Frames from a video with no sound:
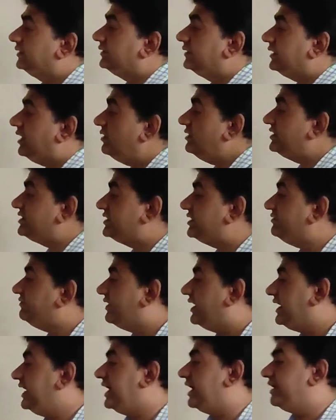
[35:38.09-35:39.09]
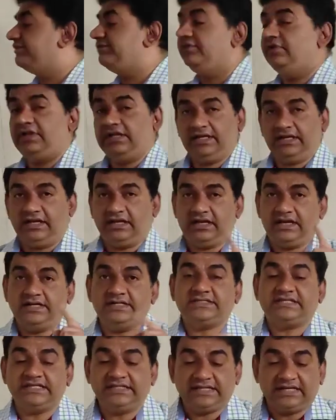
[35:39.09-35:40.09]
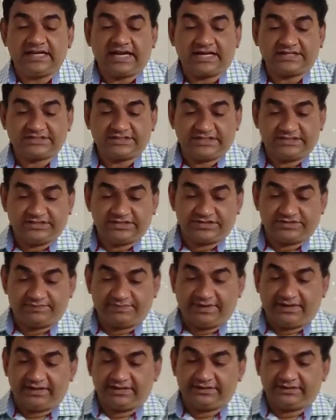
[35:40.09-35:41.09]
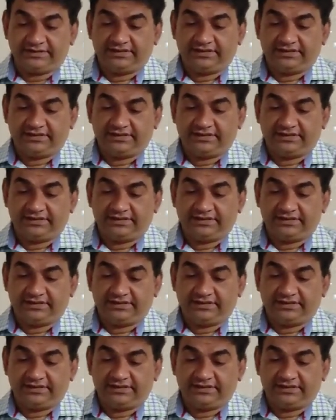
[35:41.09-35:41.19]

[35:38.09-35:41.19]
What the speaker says: Now listen very carefully. See the last adjustment.